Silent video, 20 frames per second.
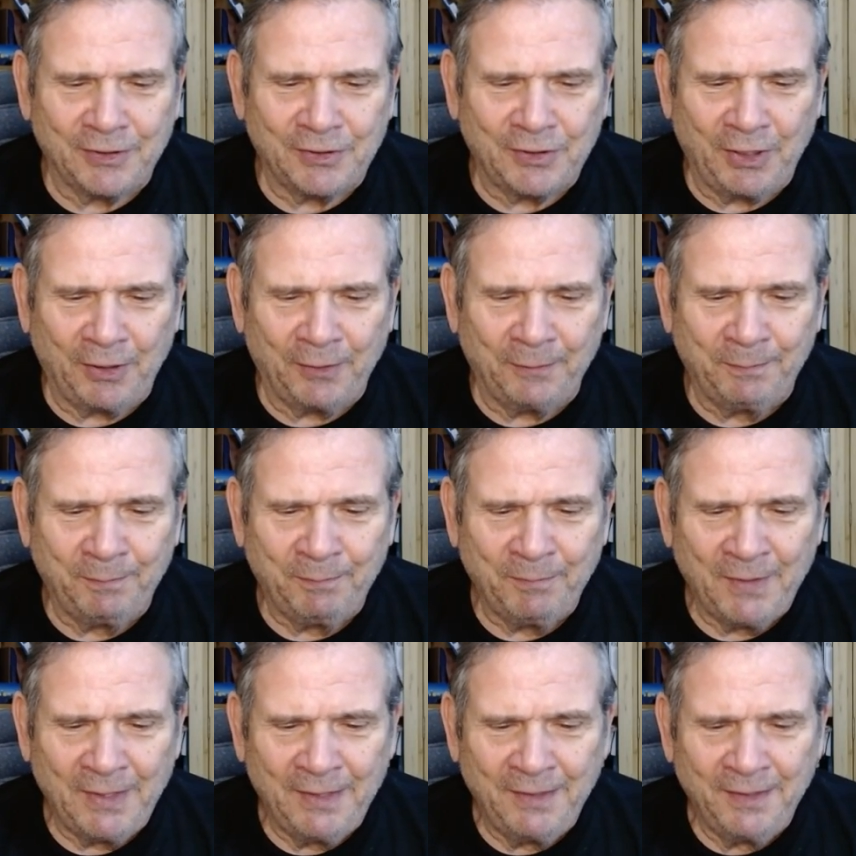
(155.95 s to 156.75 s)
So
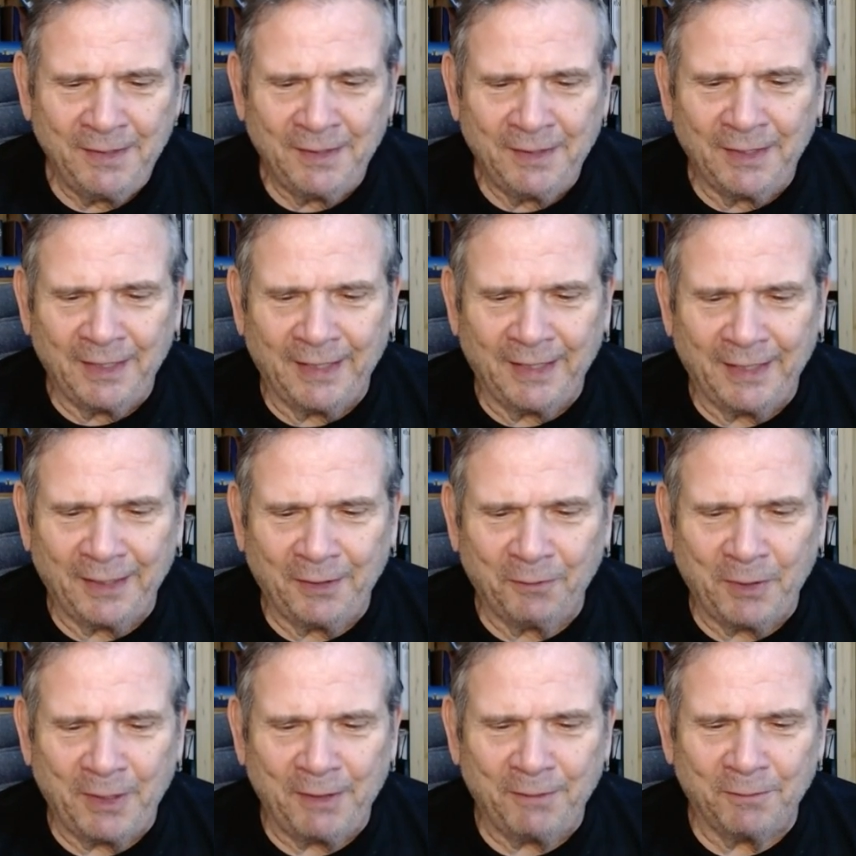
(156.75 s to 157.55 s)
uh,
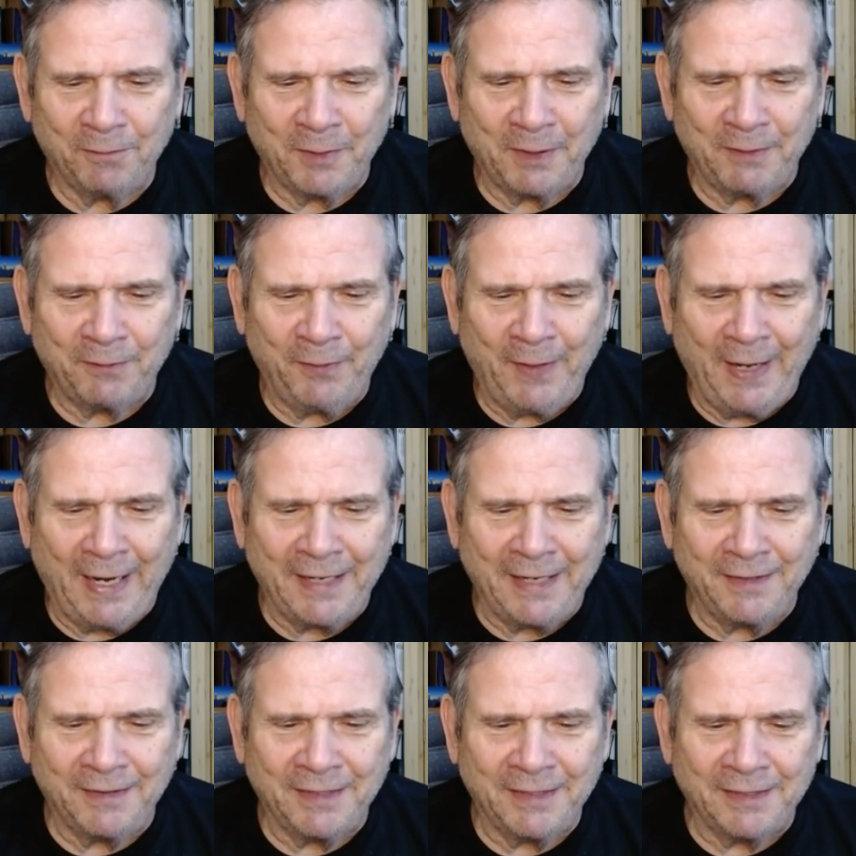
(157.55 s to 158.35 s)
we, we find